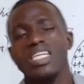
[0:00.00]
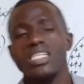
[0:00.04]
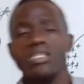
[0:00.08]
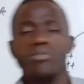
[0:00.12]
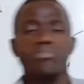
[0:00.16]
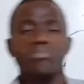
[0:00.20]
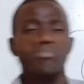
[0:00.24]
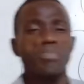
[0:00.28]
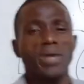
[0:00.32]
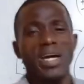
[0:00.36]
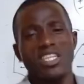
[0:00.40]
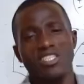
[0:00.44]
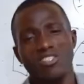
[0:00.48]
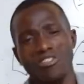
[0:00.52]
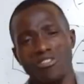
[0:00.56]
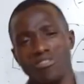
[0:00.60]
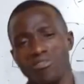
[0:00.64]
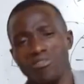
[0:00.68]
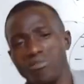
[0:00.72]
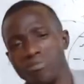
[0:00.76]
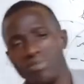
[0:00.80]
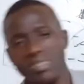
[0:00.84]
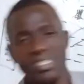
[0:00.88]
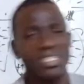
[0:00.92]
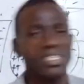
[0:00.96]
the
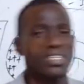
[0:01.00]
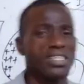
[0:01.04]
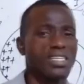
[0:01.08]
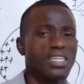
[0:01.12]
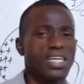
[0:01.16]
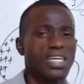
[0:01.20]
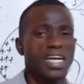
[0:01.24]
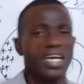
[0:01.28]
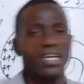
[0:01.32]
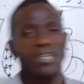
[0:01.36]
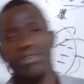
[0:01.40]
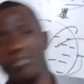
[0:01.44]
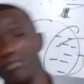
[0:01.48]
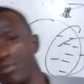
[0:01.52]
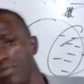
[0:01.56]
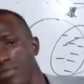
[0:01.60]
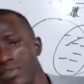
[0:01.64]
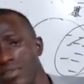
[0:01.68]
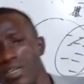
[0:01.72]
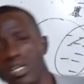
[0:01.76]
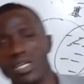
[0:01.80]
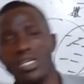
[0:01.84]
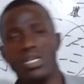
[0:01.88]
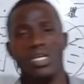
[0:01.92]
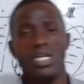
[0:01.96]
battery kind of,
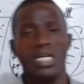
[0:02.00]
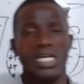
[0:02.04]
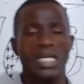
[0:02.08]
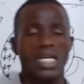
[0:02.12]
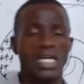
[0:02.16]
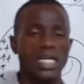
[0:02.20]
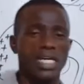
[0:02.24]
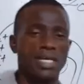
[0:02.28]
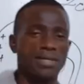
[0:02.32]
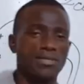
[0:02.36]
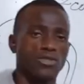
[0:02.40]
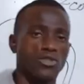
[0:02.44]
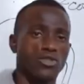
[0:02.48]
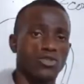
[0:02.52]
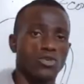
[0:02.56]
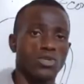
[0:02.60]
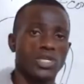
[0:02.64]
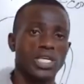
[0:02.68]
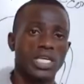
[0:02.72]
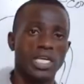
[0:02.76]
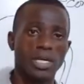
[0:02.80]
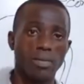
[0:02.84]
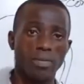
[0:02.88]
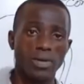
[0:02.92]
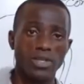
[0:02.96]
a
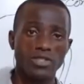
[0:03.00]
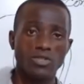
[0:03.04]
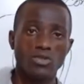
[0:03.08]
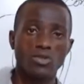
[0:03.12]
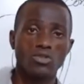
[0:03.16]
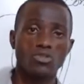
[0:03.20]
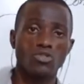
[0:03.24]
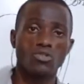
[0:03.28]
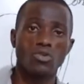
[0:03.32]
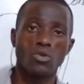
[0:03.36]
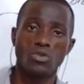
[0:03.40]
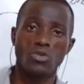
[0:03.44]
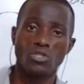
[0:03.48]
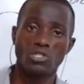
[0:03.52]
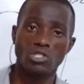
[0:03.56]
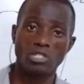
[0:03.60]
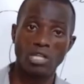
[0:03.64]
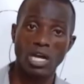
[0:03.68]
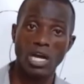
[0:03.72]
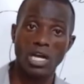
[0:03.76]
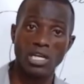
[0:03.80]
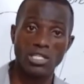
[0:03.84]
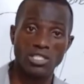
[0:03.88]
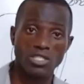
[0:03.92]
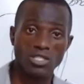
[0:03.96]
capacitor stores
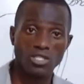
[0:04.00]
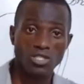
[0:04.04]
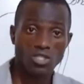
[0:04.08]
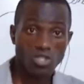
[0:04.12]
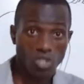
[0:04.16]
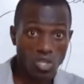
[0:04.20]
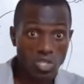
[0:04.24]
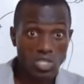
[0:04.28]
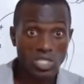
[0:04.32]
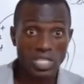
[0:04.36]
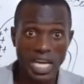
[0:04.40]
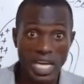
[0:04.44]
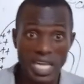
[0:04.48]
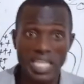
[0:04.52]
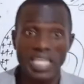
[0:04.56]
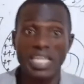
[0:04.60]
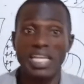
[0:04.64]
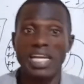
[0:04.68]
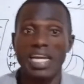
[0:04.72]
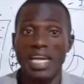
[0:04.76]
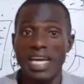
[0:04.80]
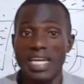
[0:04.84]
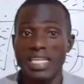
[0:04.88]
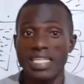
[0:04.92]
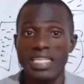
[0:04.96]
charge, just like a
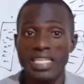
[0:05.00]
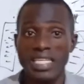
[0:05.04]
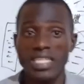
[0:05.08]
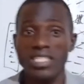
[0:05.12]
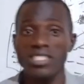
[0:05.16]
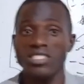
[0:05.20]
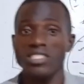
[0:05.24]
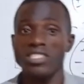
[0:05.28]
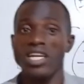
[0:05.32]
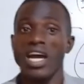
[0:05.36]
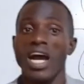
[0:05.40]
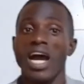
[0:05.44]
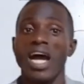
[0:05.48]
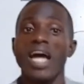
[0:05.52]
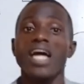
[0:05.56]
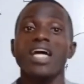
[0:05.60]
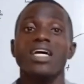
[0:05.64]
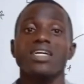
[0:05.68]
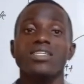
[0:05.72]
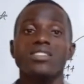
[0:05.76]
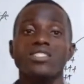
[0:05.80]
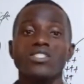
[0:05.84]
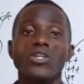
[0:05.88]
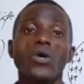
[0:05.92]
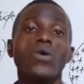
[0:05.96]
lightning jar
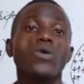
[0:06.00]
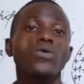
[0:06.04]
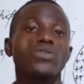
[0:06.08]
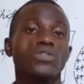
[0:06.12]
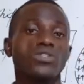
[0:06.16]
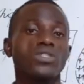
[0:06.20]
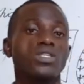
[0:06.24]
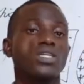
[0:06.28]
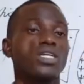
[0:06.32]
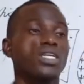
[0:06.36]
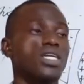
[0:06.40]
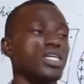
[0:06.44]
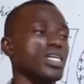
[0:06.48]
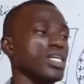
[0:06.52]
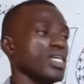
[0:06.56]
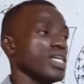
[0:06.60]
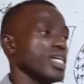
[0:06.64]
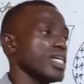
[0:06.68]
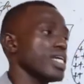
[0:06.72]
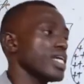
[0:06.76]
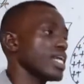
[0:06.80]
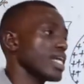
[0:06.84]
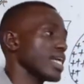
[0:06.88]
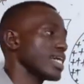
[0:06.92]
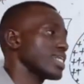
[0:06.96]
does.
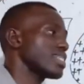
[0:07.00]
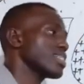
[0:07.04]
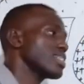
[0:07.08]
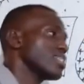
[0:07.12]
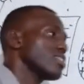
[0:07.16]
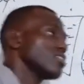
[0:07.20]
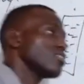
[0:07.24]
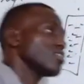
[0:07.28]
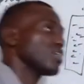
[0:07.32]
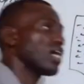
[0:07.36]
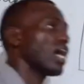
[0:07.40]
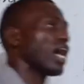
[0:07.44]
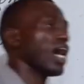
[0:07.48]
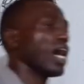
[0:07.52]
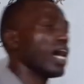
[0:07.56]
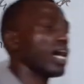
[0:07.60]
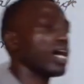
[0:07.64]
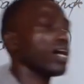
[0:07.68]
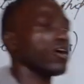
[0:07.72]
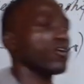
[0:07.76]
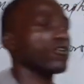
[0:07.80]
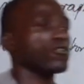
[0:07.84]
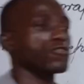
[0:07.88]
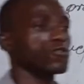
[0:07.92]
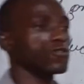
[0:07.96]
A lightning jar
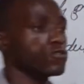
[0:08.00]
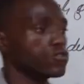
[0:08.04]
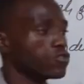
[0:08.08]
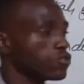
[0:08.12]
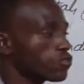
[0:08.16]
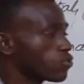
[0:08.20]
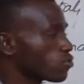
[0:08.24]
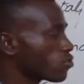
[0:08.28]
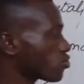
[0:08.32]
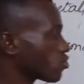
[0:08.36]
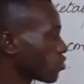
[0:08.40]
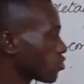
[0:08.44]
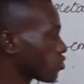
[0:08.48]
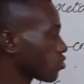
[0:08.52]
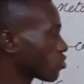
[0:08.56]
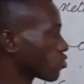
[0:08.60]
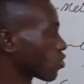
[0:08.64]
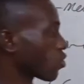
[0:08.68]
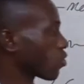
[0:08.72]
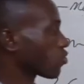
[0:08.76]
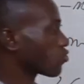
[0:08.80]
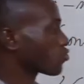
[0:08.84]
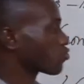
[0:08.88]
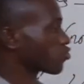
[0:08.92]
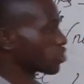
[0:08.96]
also
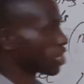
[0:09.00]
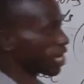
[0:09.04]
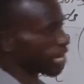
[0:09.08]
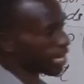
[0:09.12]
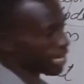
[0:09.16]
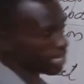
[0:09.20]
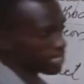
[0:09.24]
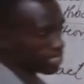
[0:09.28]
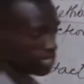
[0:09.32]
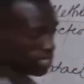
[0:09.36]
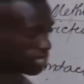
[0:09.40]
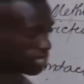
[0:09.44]
stores charge